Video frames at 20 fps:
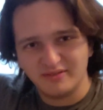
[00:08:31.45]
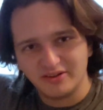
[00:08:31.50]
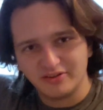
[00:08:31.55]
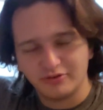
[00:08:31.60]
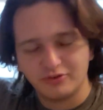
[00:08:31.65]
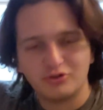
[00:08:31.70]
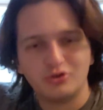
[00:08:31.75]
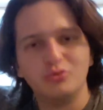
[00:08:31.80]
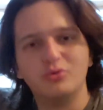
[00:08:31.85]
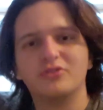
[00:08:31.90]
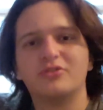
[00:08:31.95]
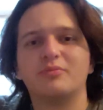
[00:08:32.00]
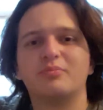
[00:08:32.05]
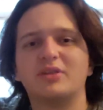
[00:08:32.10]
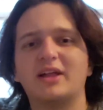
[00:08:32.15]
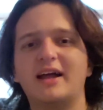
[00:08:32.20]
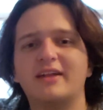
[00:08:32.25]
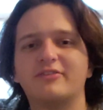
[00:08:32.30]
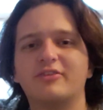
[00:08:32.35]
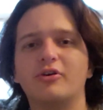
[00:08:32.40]
and the 2 at the
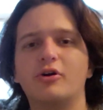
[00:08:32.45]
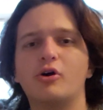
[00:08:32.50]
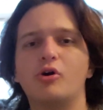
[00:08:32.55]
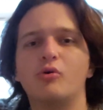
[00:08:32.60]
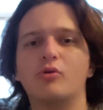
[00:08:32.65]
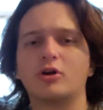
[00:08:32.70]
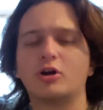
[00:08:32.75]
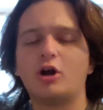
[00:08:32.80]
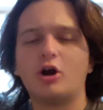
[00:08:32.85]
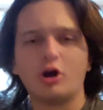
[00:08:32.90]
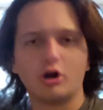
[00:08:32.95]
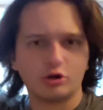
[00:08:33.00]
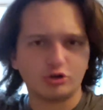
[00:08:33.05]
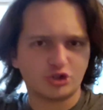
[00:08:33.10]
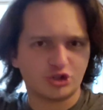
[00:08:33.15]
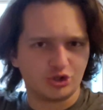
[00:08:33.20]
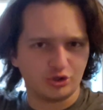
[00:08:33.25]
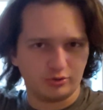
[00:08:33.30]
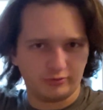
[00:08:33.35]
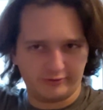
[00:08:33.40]
plateau are
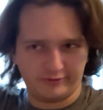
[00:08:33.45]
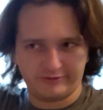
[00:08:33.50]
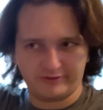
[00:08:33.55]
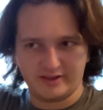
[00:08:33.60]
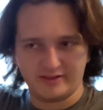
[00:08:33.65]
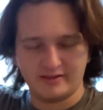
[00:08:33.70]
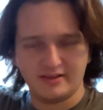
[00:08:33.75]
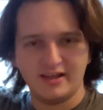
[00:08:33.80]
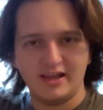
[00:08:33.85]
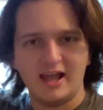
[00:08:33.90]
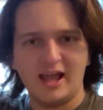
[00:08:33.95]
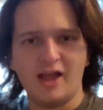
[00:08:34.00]
archers, and